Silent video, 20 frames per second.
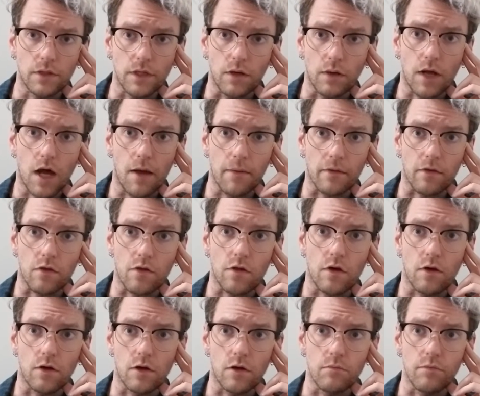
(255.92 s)
comics is
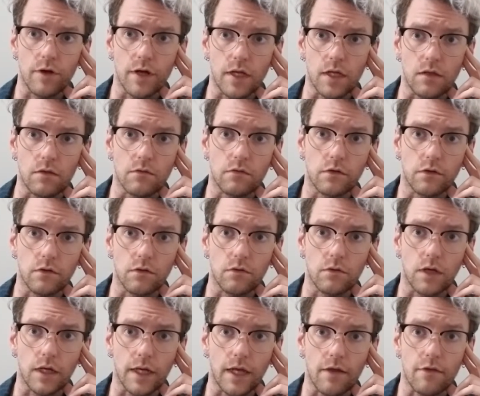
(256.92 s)
hard to break into.
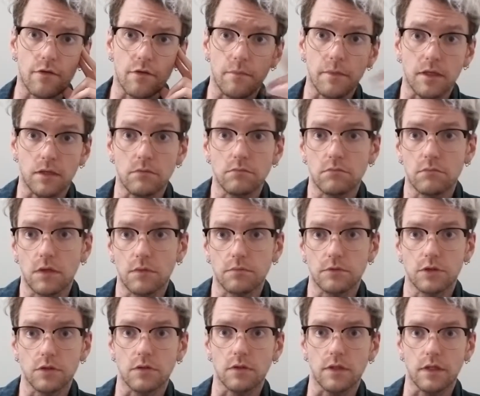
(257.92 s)
And I guess, I'm
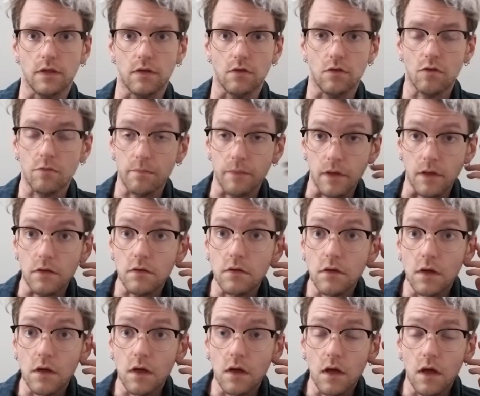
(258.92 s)
sure it is, but
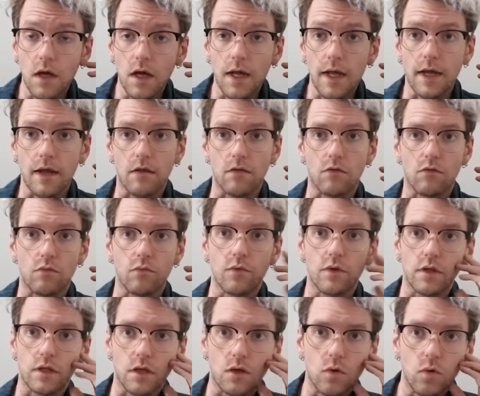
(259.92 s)
it's
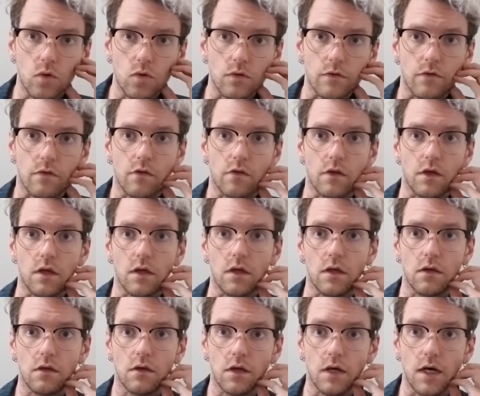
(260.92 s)
really cool to
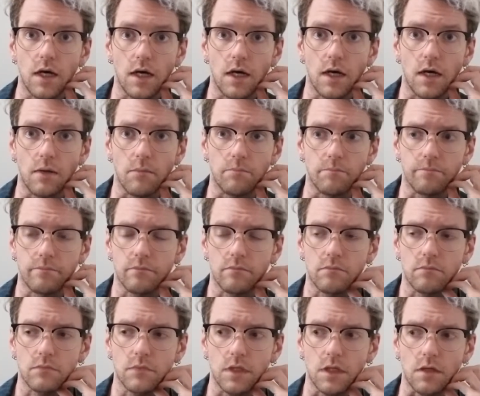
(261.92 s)
see,
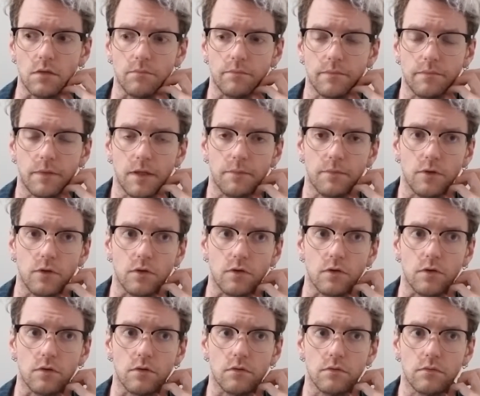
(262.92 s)
people who
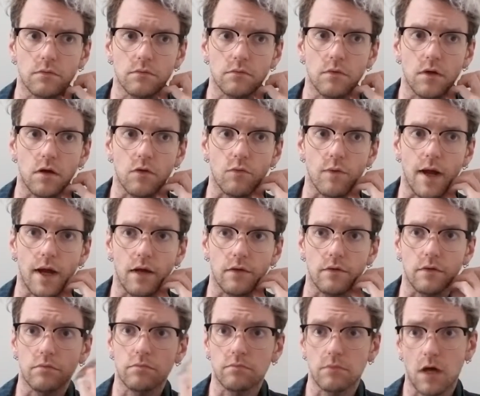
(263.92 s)
are
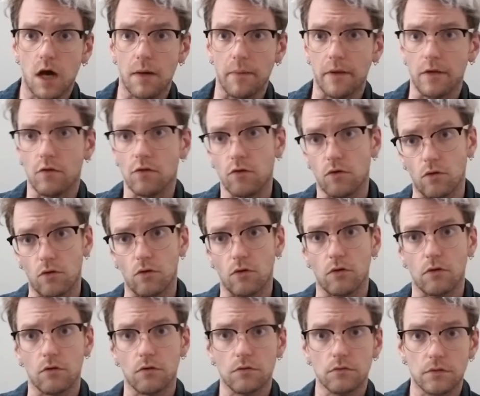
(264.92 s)
around comics,
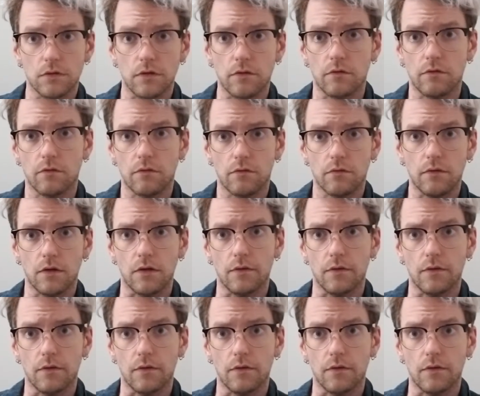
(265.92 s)
horror, just,